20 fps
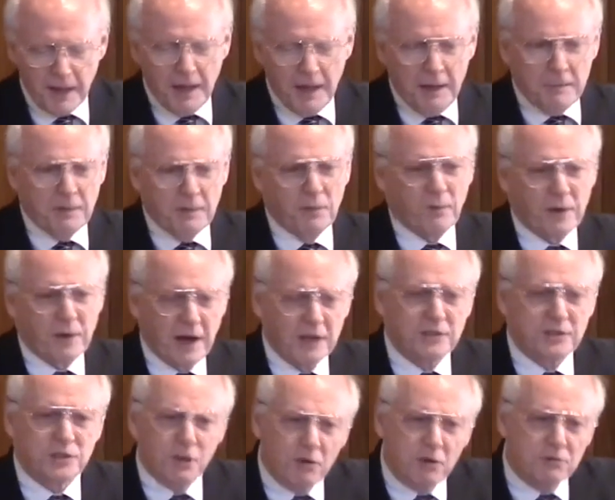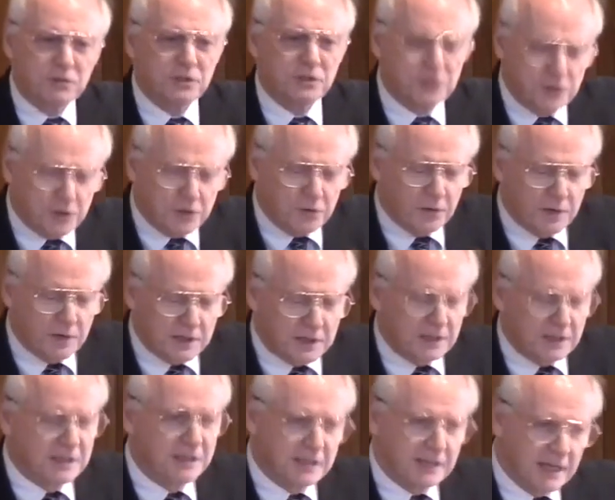But what I chose to do was
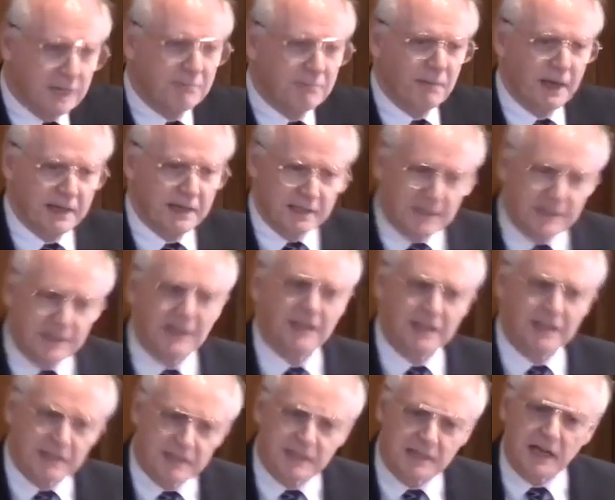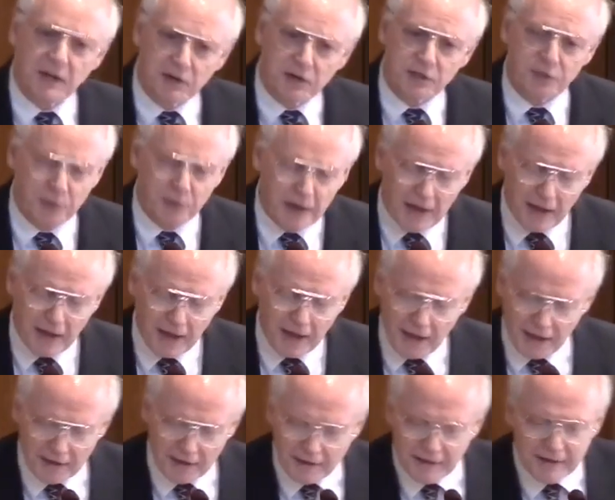to sit in my seat and stare straight
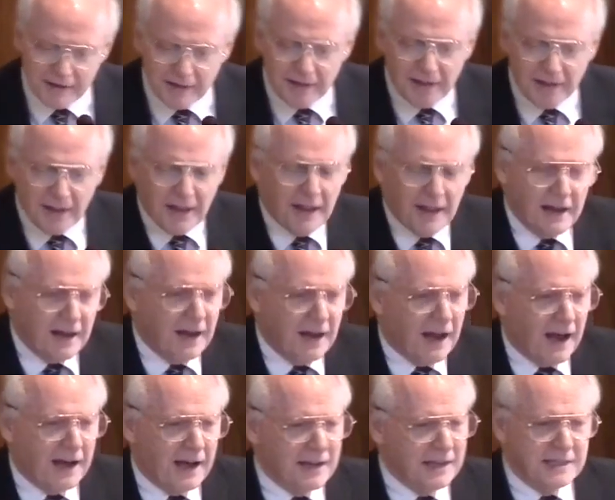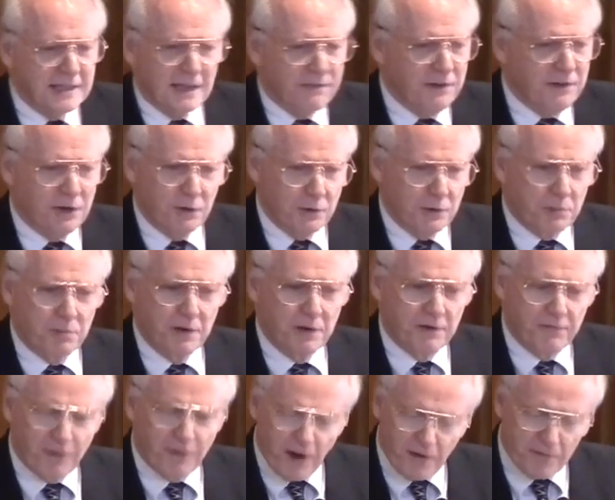ahead. I guess I figured we were pretty
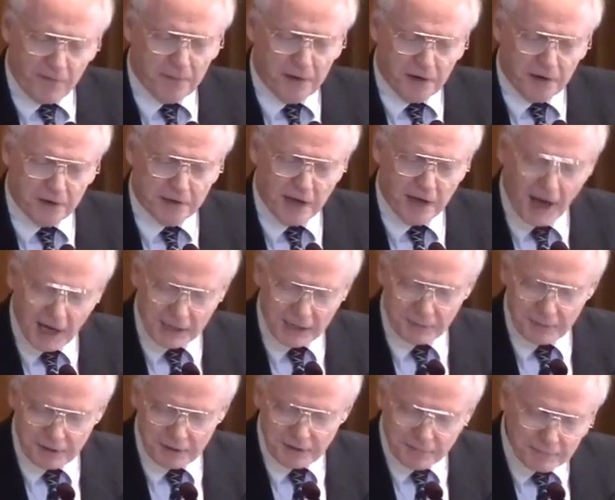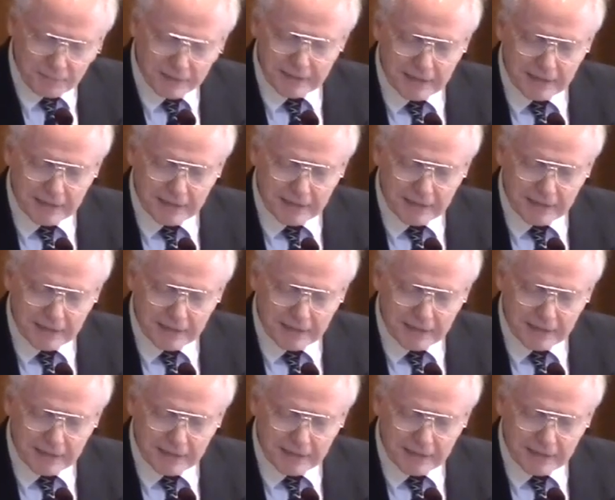far from the nearest hospital, but